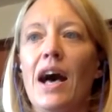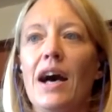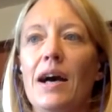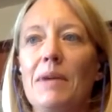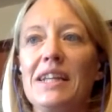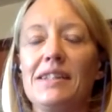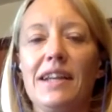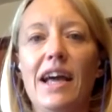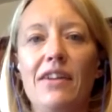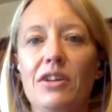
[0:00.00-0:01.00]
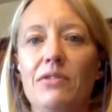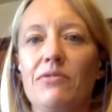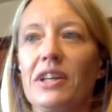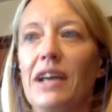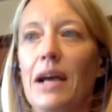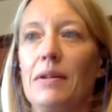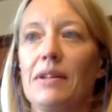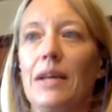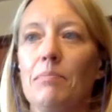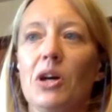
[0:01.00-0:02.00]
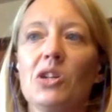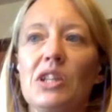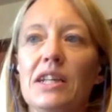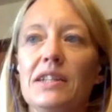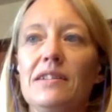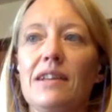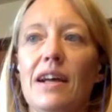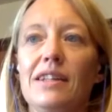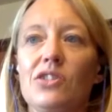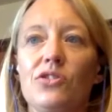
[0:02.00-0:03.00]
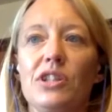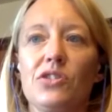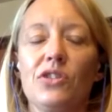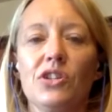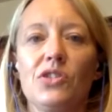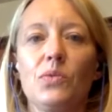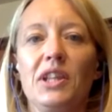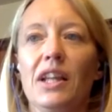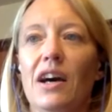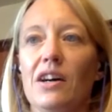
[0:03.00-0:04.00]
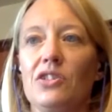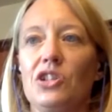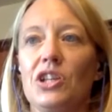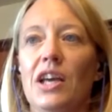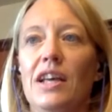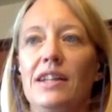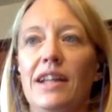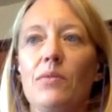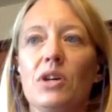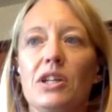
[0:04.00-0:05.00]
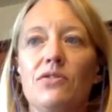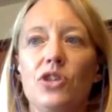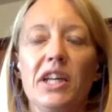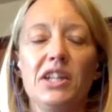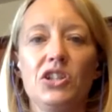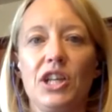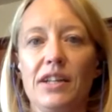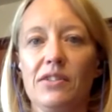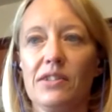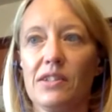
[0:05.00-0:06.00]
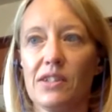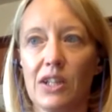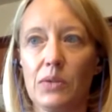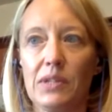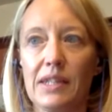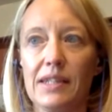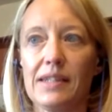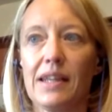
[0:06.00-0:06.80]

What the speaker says: It's an area of reclaimed mossland and is crisscrossed with a large network of drainage channels and sluices.